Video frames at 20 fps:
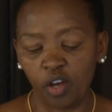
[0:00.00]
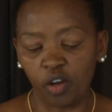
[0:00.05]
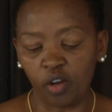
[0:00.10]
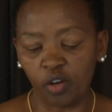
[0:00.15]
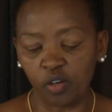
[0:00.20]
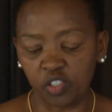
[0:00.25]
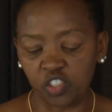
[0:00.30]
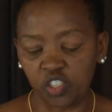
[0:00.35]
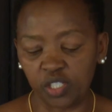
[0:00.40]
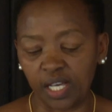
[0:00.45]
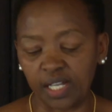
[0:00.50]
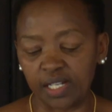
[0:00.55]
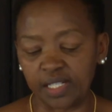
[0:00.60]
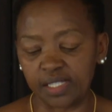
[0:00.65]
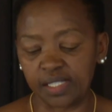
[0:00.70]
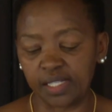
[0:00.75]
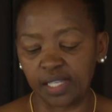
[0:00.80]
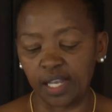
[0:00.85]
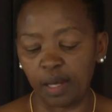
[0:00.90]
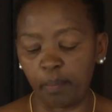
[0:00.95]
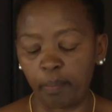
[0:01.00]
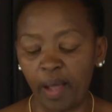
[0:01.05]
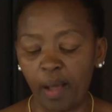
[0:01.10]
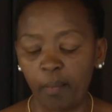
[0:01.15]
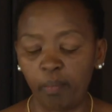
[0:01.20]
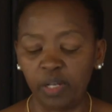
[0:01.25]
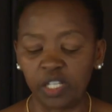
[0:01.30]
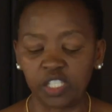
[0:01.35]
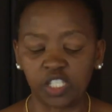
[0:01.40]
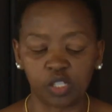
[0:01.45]
orchards in
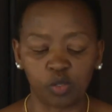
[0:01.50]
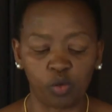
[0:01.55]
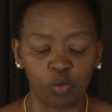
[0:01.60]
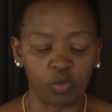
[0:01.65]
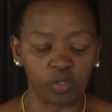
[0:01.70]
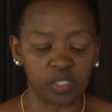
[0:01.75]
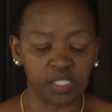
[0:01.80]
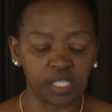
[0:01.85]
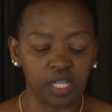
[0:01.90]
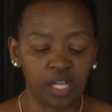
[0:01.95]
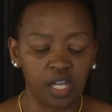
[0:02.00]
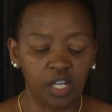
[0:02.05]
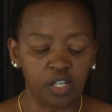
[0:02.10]
public schools